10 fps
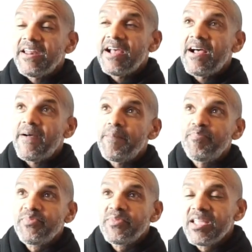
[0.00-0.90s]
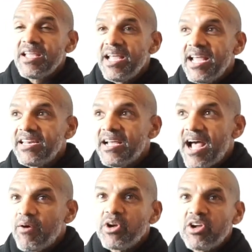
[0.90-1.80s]

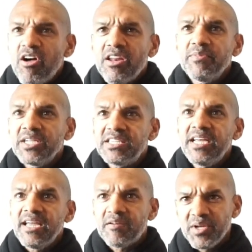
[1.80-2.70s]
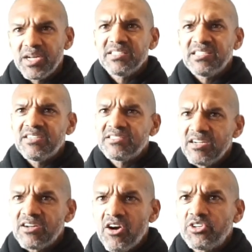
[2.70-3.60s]
I would call him the Tick, because there's
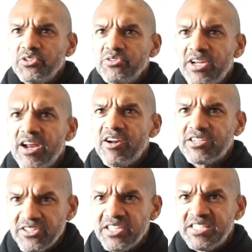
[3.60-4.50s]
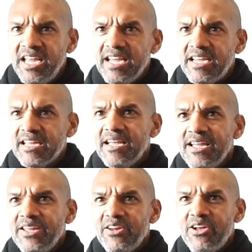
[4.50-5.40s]
a cartoon character, the Tick,
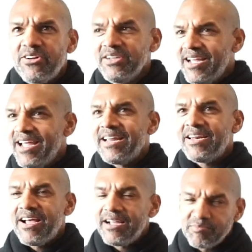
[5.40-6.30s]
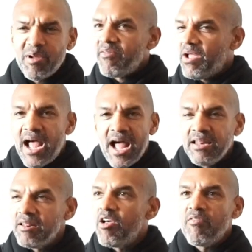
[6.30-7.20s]
and
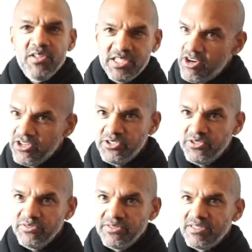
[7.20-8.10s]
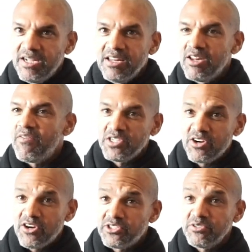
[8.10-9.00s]
I love this cartoon. I love this
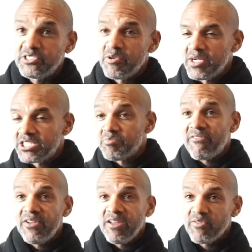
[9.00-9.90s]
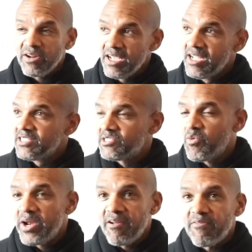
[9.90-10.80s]
cartoon so much; it's my favorite. So
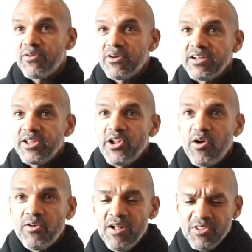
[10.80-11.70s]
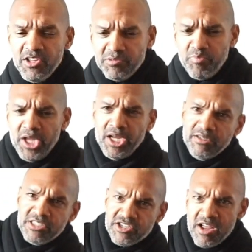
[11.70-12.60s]
whenever this big
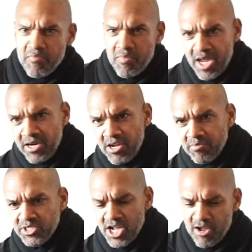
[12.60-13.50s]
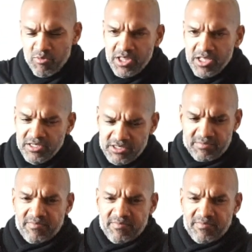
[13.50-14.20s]
stuntman comes out with his